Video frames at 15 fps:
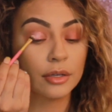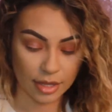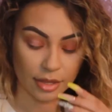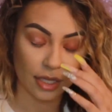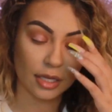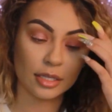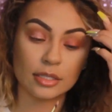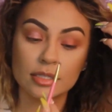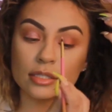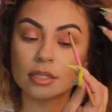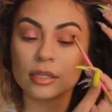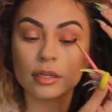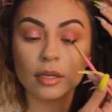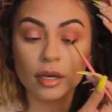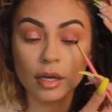I think it's
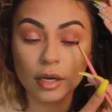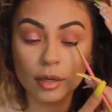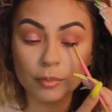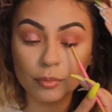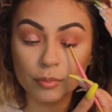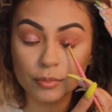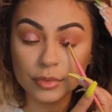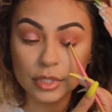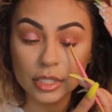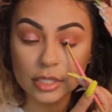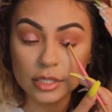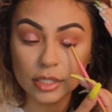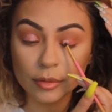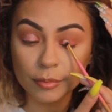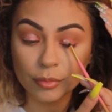a
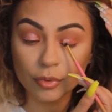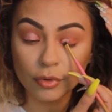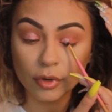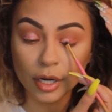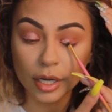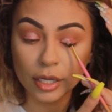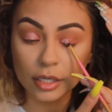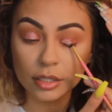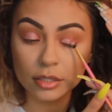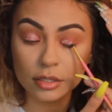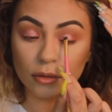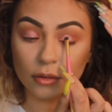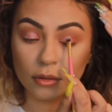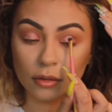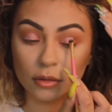decent
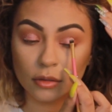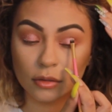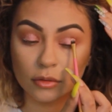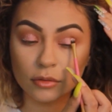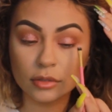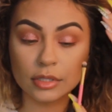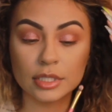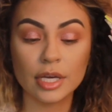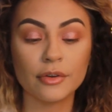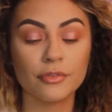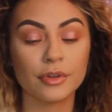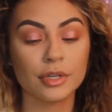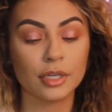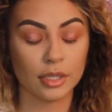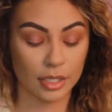price. You
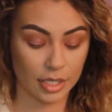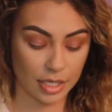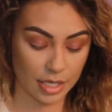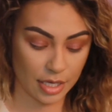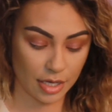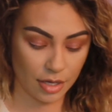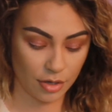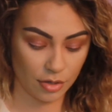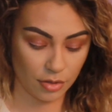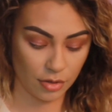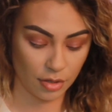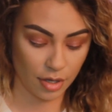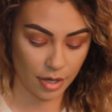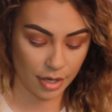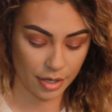definitely get a
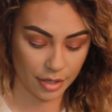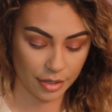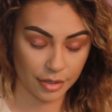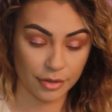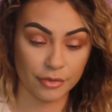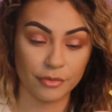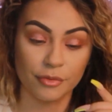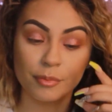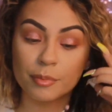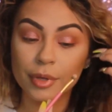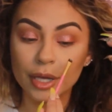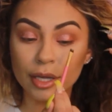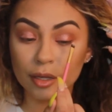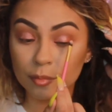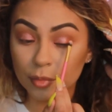lot of
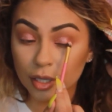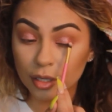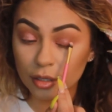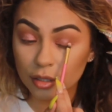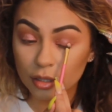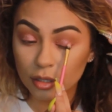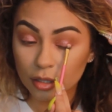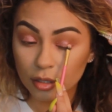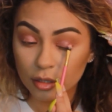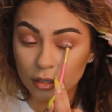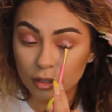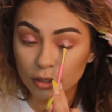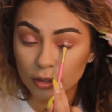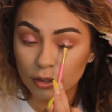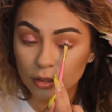pigment.
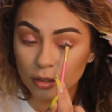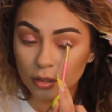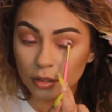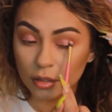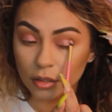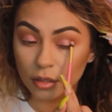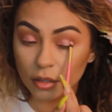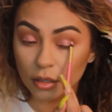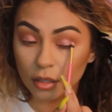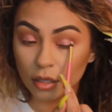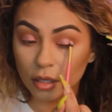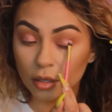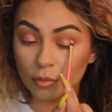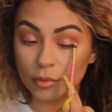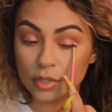
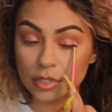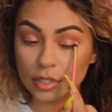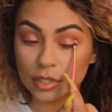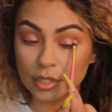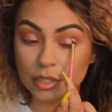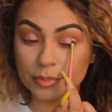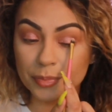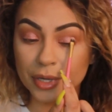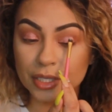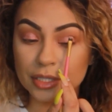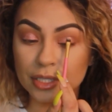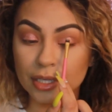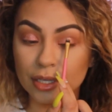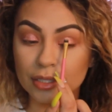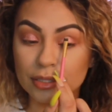I wasn't
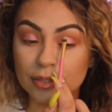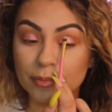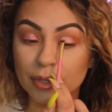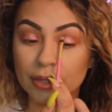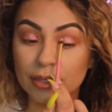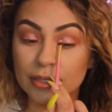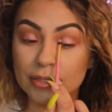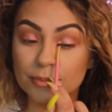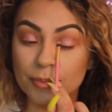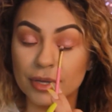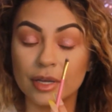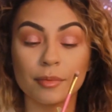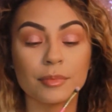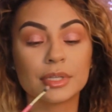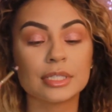expecting it to be this
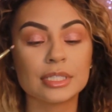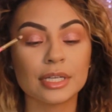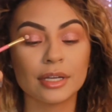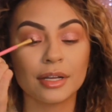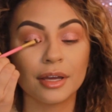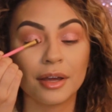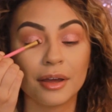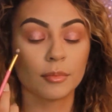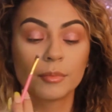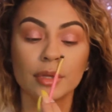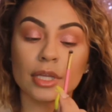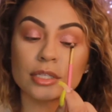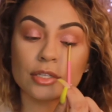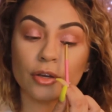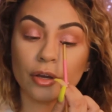pigmented.
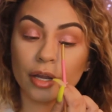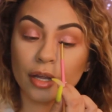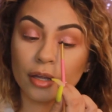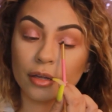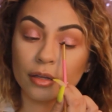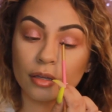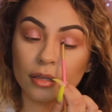That's alright.